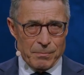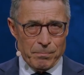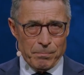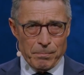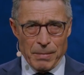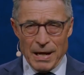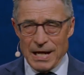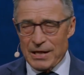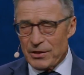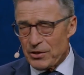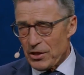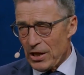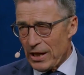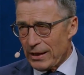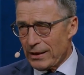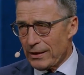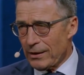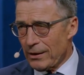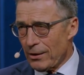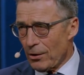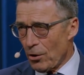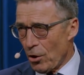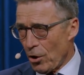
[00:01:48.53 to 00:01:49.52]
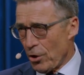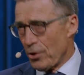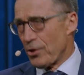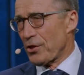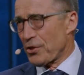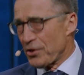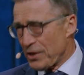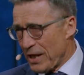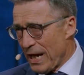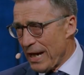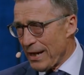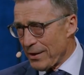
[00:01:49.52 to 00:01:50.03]
Beijing
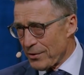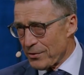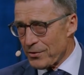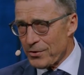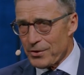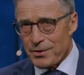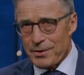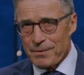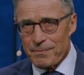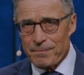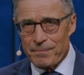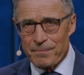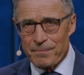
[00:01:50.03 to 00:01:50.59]
understands.